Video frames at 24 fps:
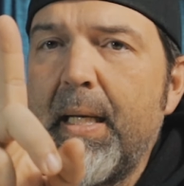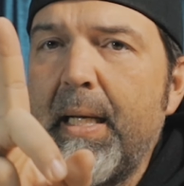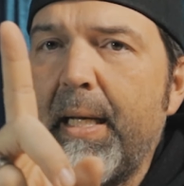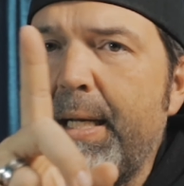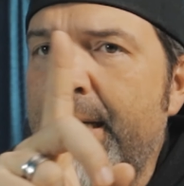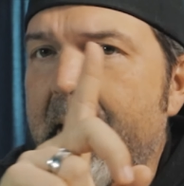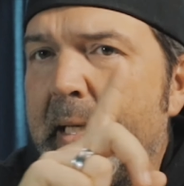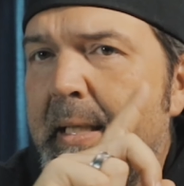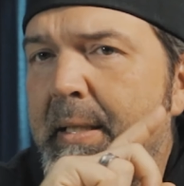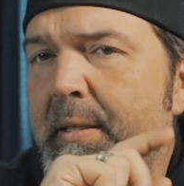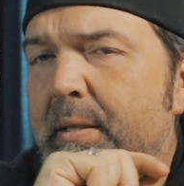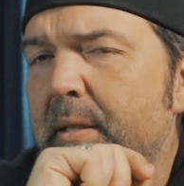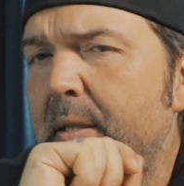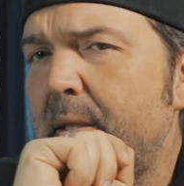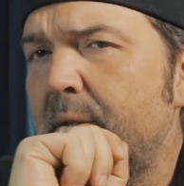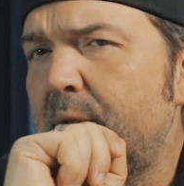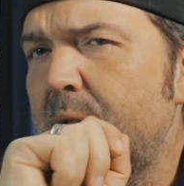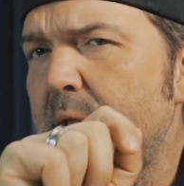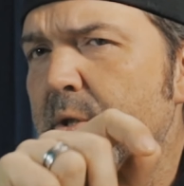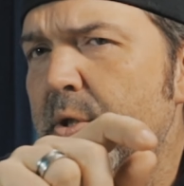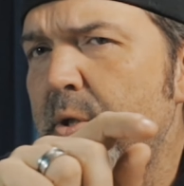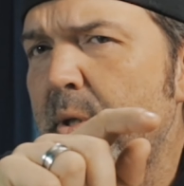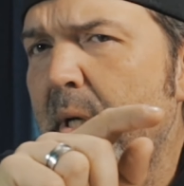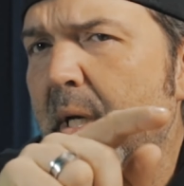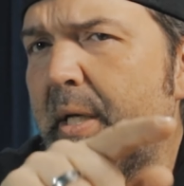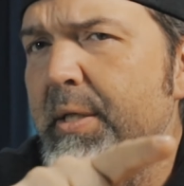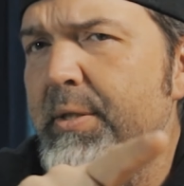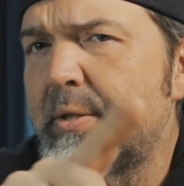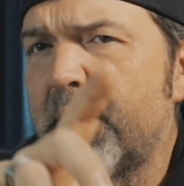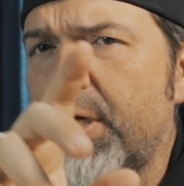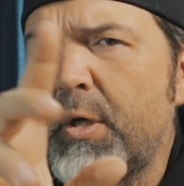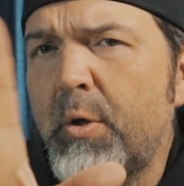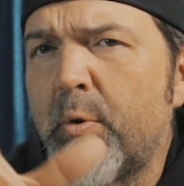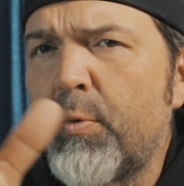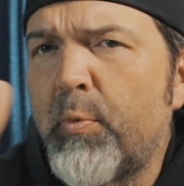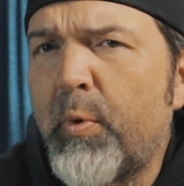And just so you guys
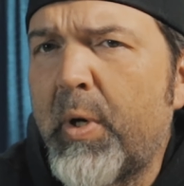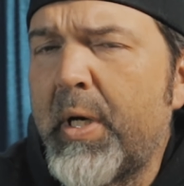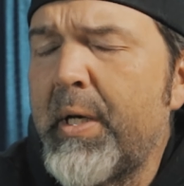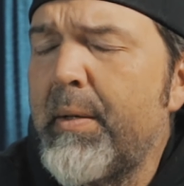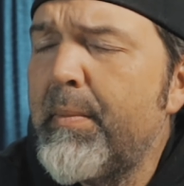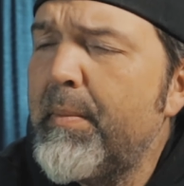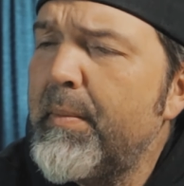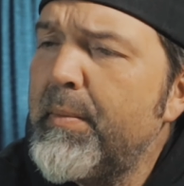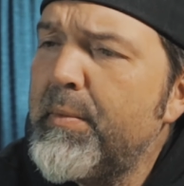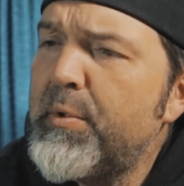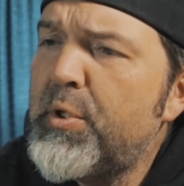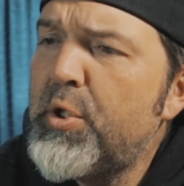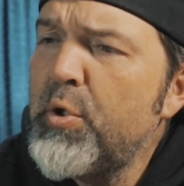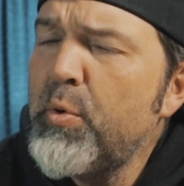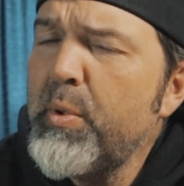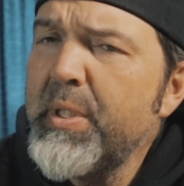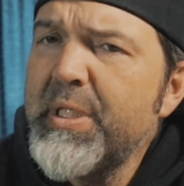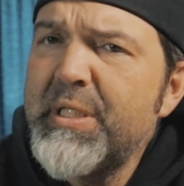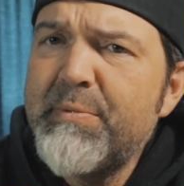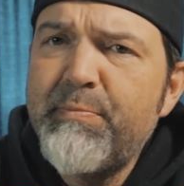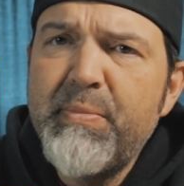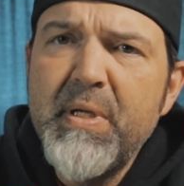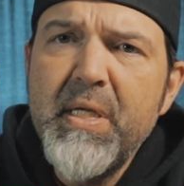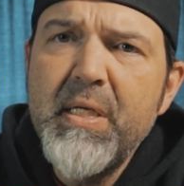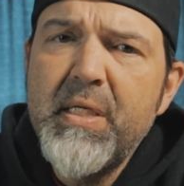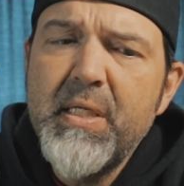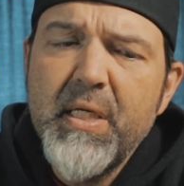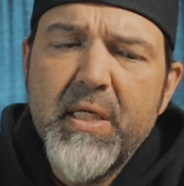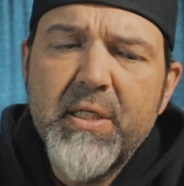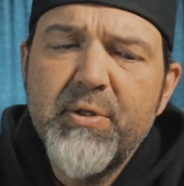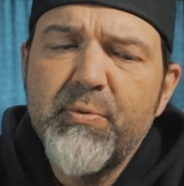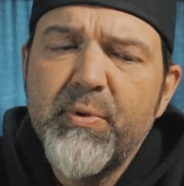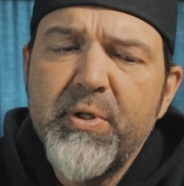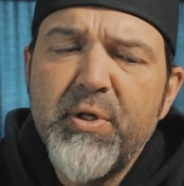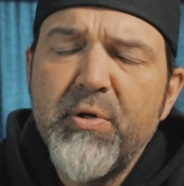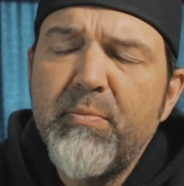know, right, do a speed
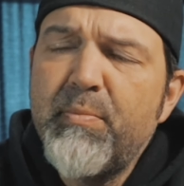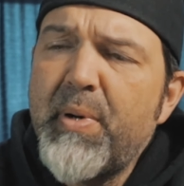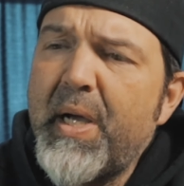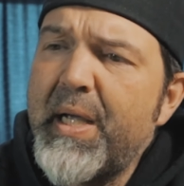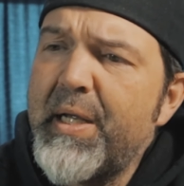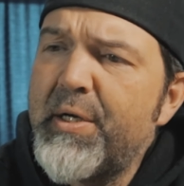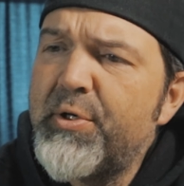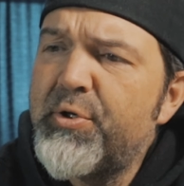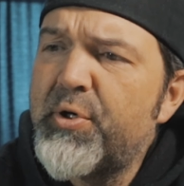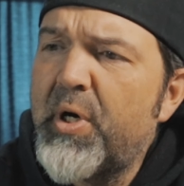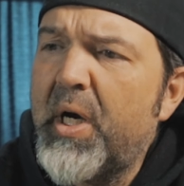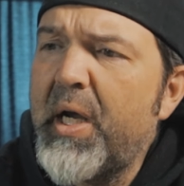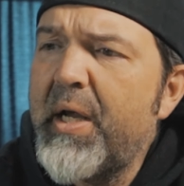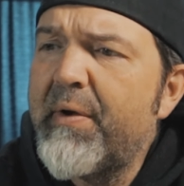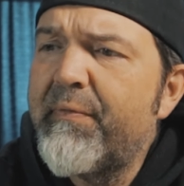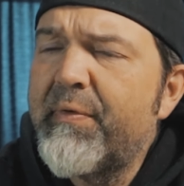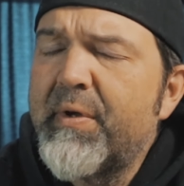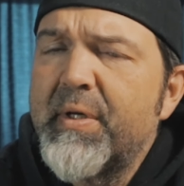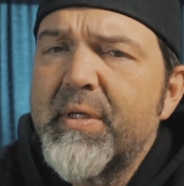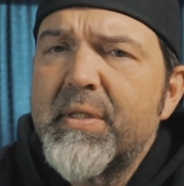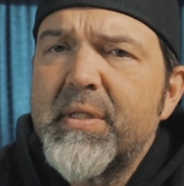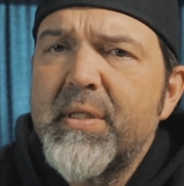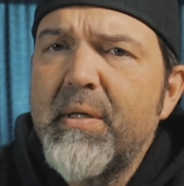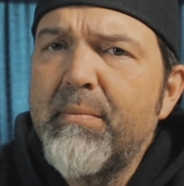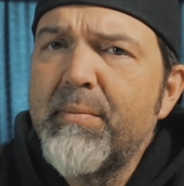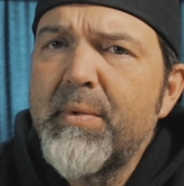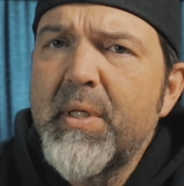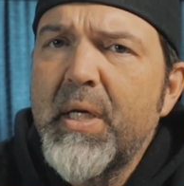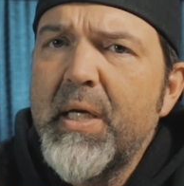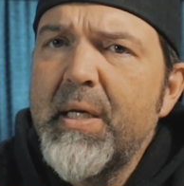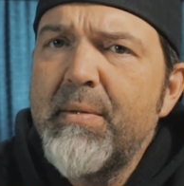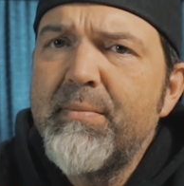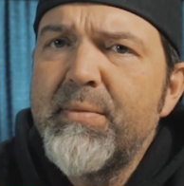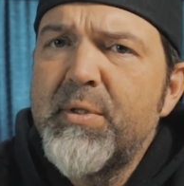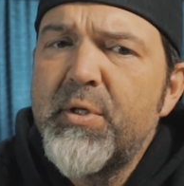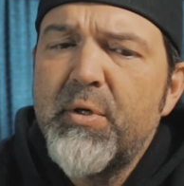test when you buy a drive, because
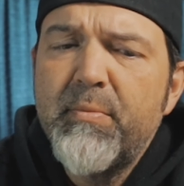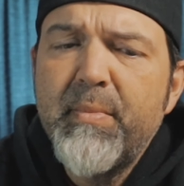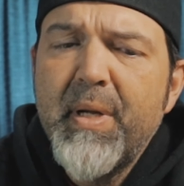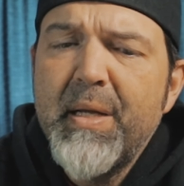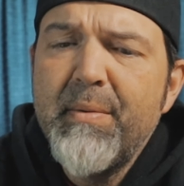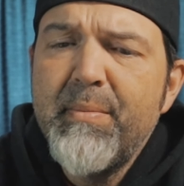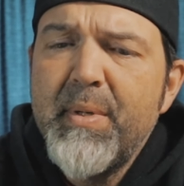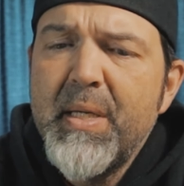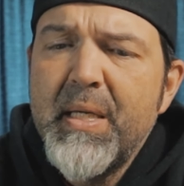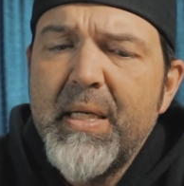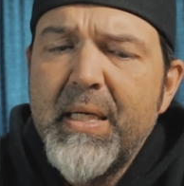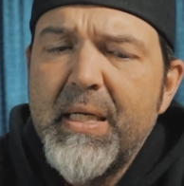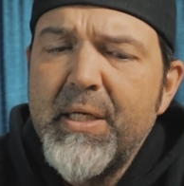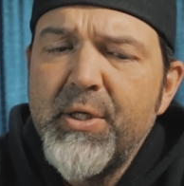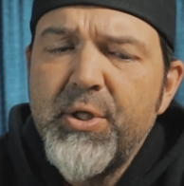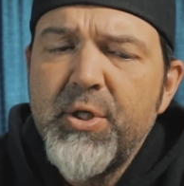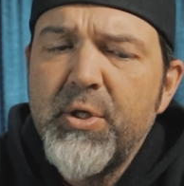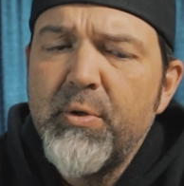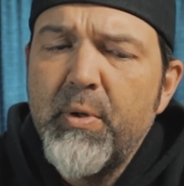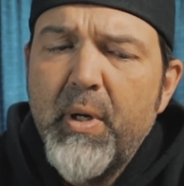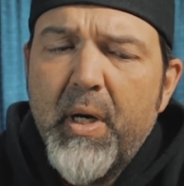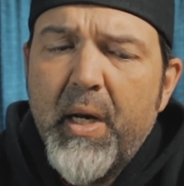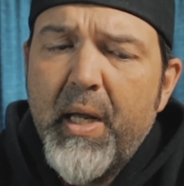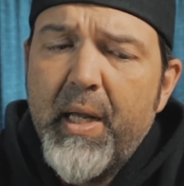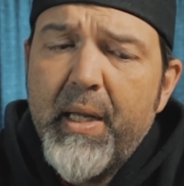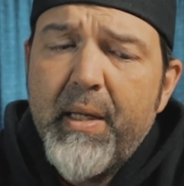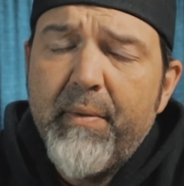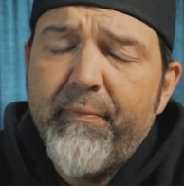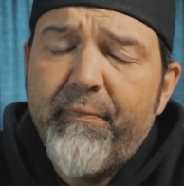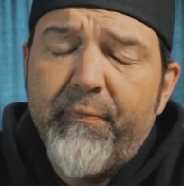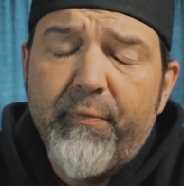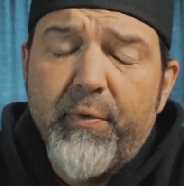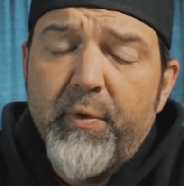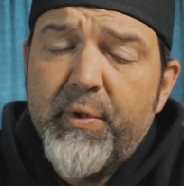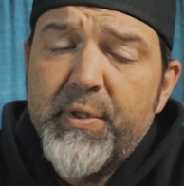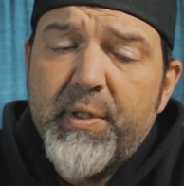sometimes there may be an issue.
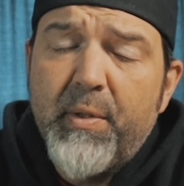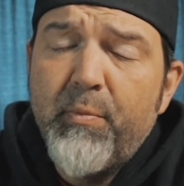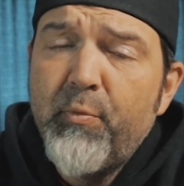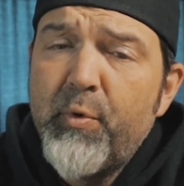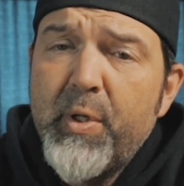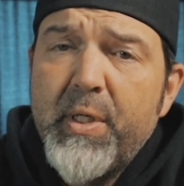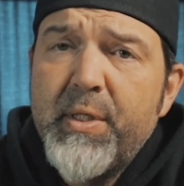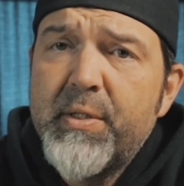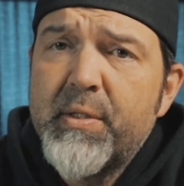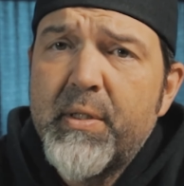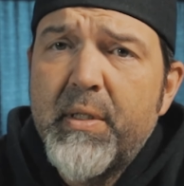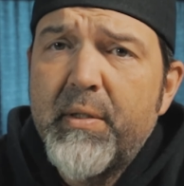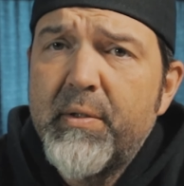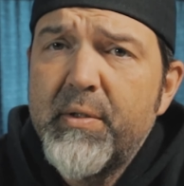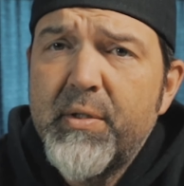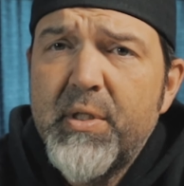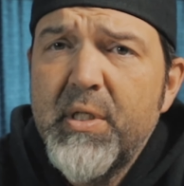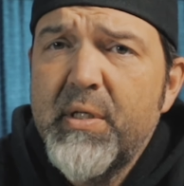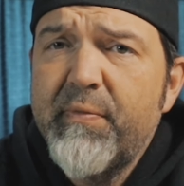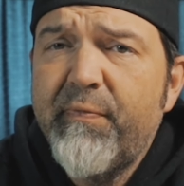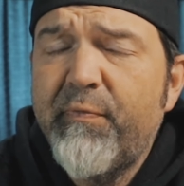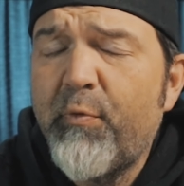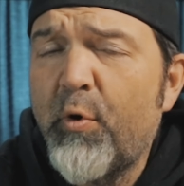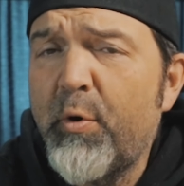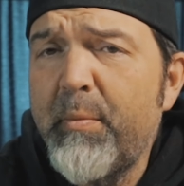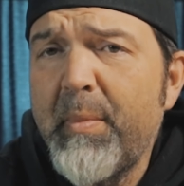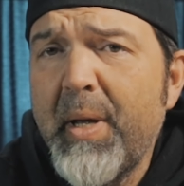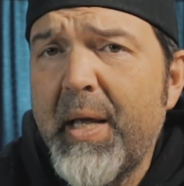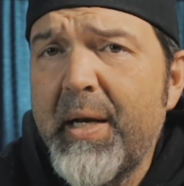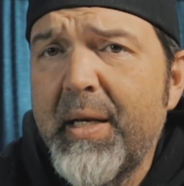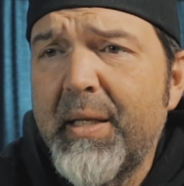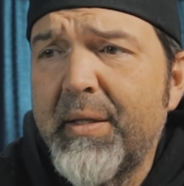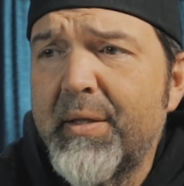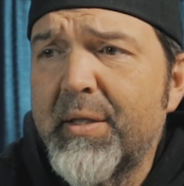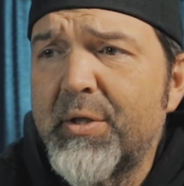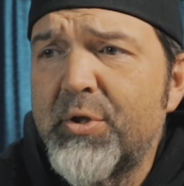For some reason, just
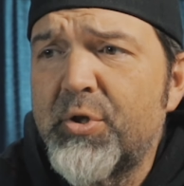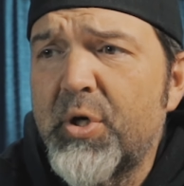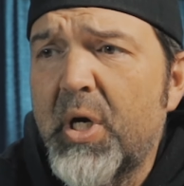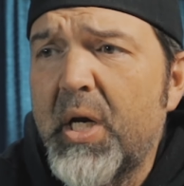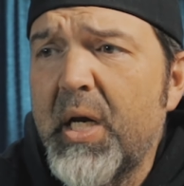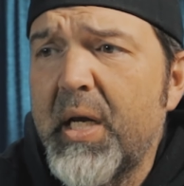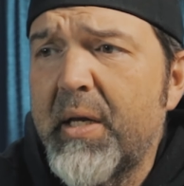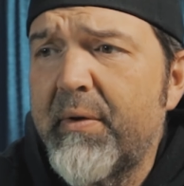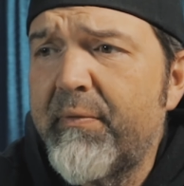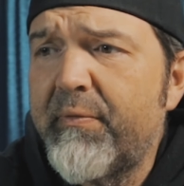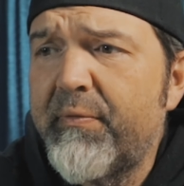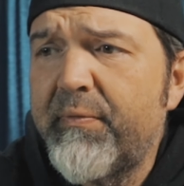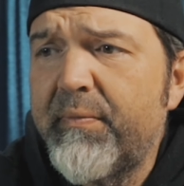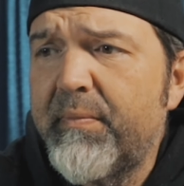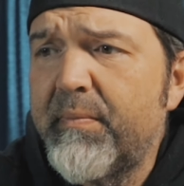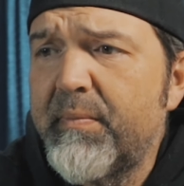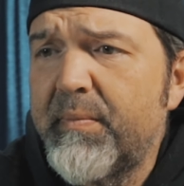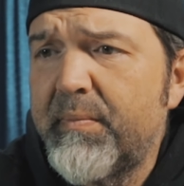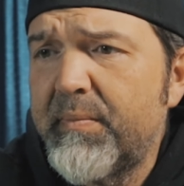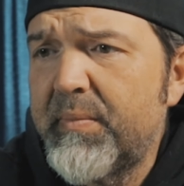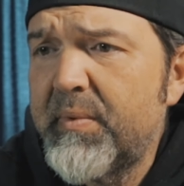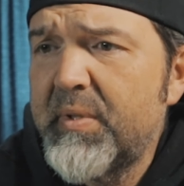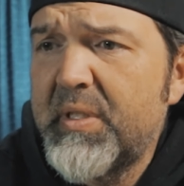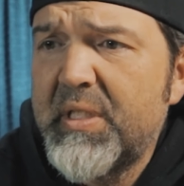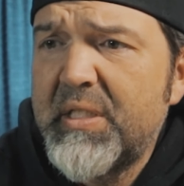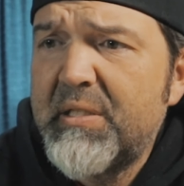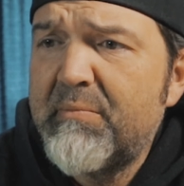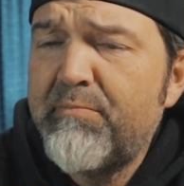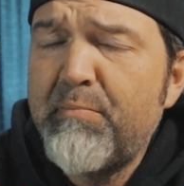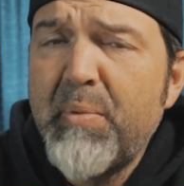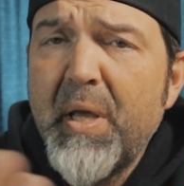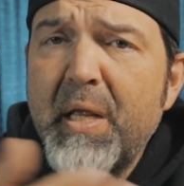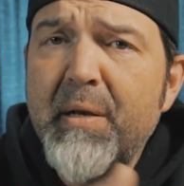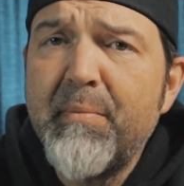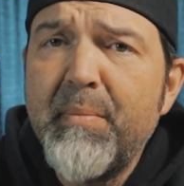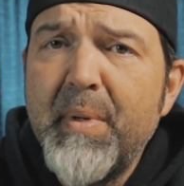formatting the drive
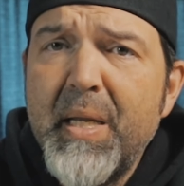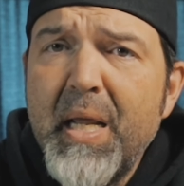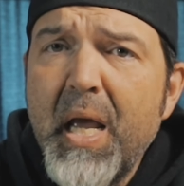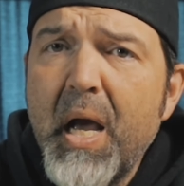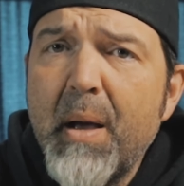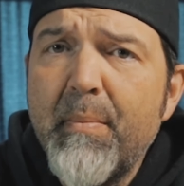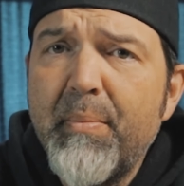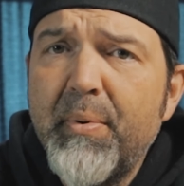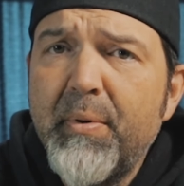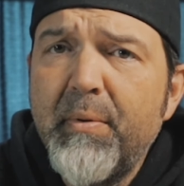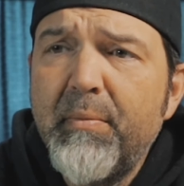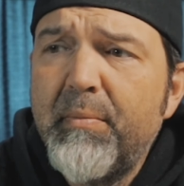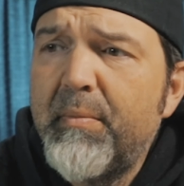sped me up.